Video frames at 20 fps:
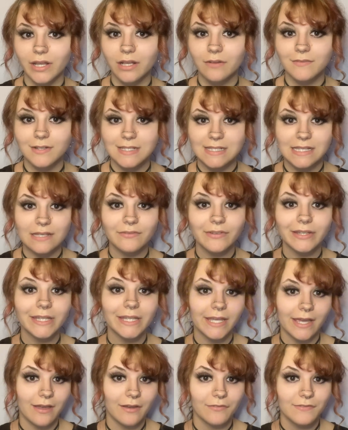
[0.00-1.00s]
and receiving
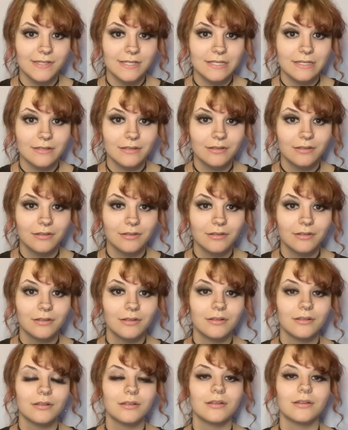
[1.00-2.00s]
gifts.
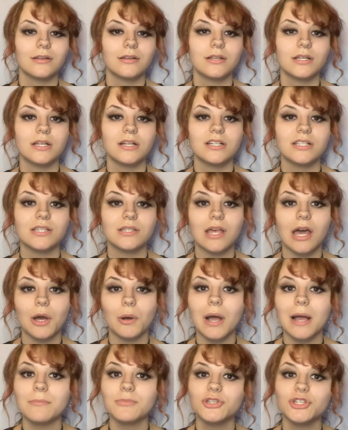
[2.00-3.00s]
So
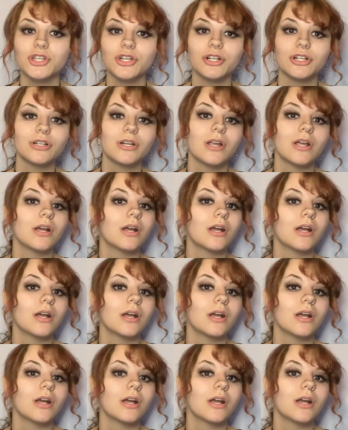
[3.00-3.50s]
I'm sure